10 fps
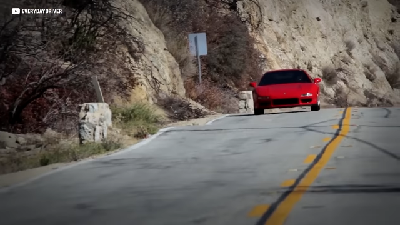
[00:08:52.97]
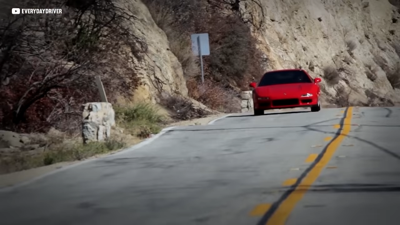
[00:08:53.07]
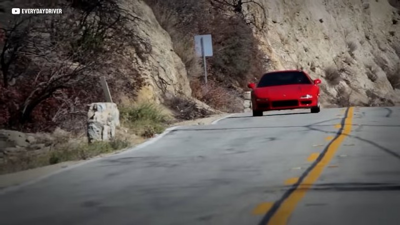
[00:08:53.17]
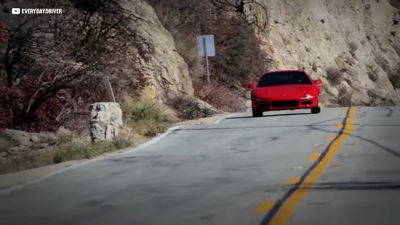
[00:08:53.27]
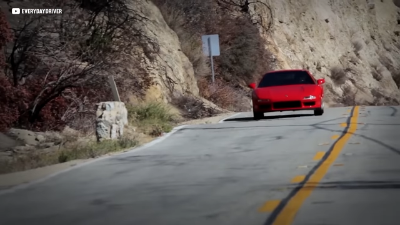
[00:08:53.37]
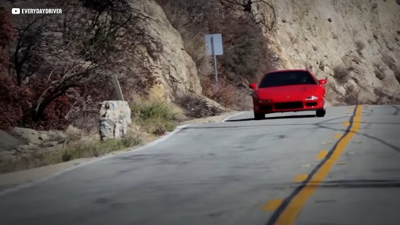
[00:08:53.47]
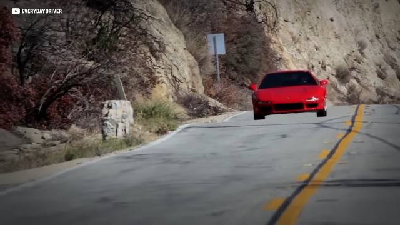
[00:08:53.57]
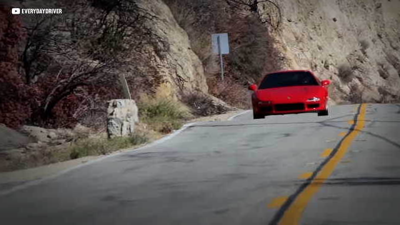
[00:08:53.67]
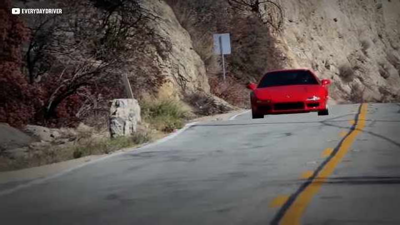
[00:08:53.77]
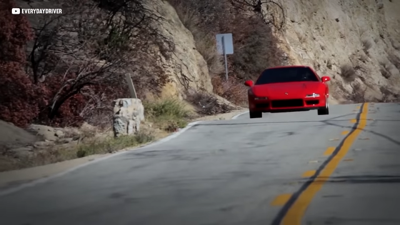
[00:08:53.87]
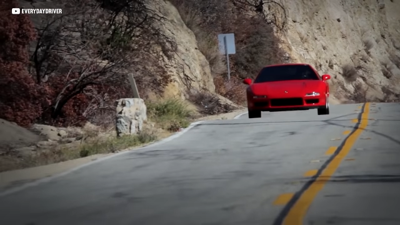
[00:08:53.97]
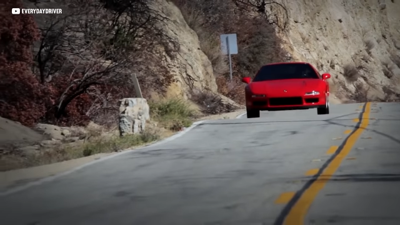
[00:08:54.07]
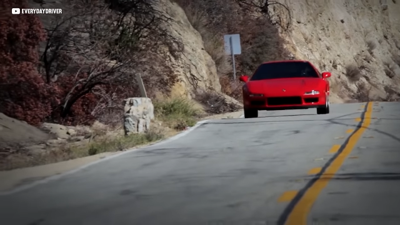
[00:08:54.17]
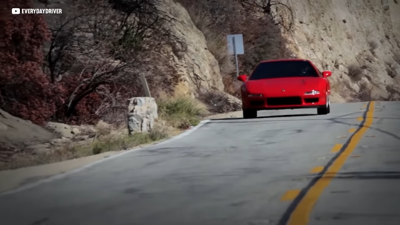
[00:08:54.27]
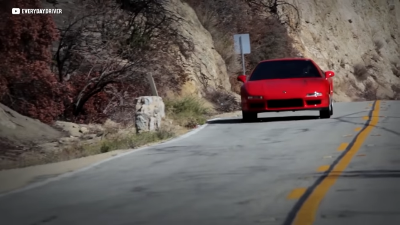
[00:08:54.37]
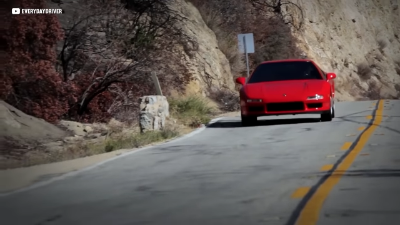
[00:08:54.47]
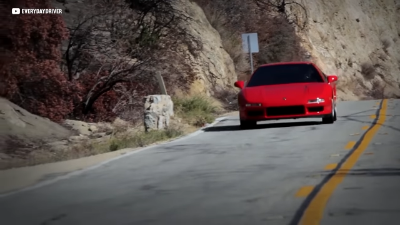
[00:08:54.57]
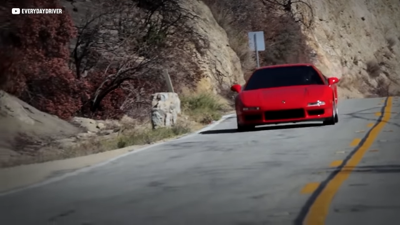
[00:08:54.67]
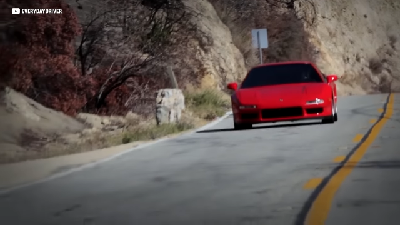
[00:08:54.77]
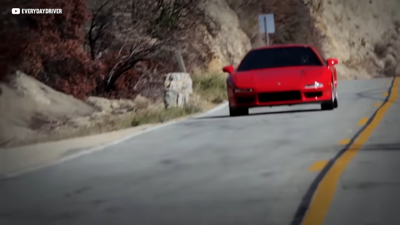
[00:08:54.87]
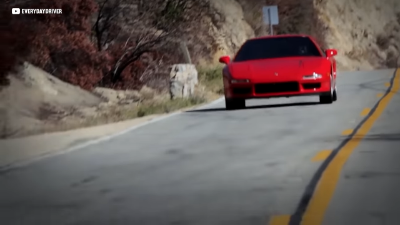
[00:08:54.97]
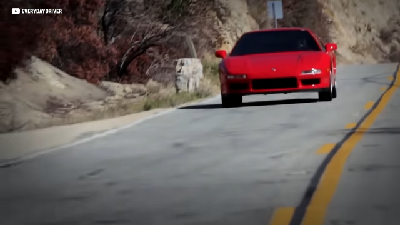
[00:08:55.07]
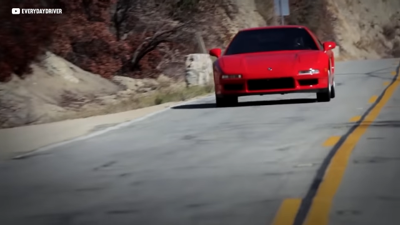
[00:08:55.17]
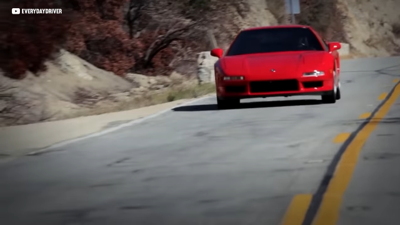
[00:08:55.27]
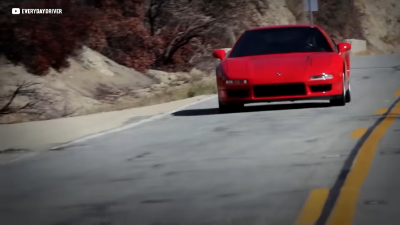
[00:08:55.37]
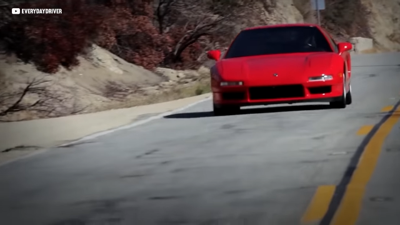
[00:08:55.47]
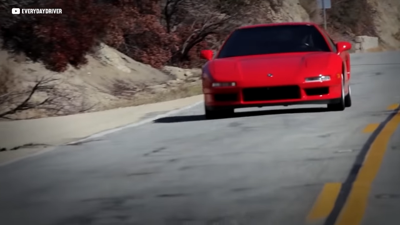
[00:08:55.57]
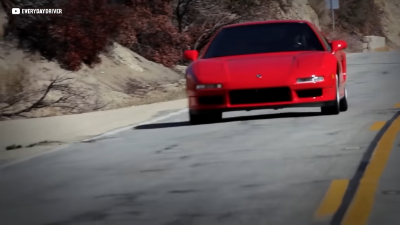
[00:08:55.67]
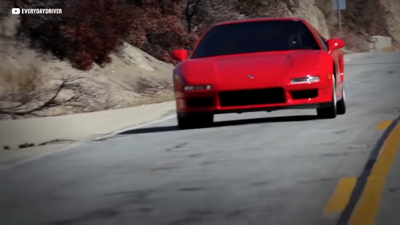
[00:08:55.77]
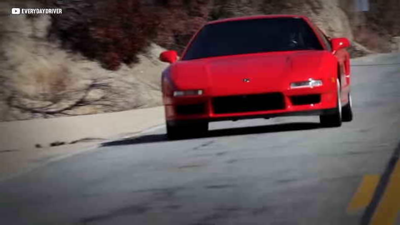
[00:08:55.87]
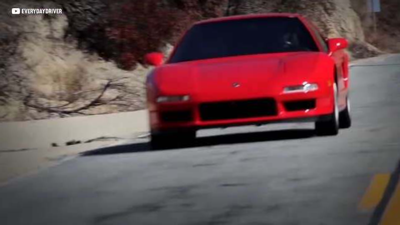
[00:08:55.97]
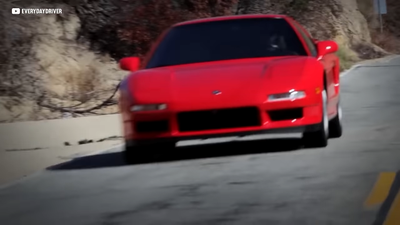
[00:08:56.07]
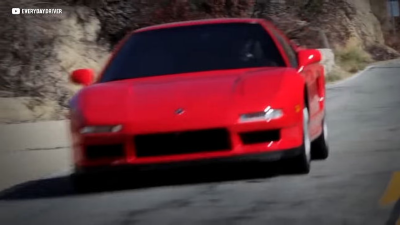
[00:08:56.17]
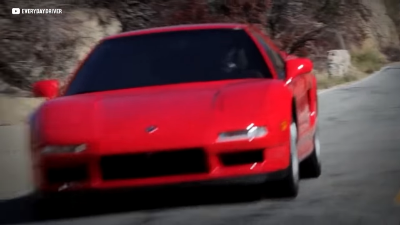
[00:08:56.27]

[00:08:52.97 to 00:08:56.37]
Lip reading: No face is visible, so there are no lips to read.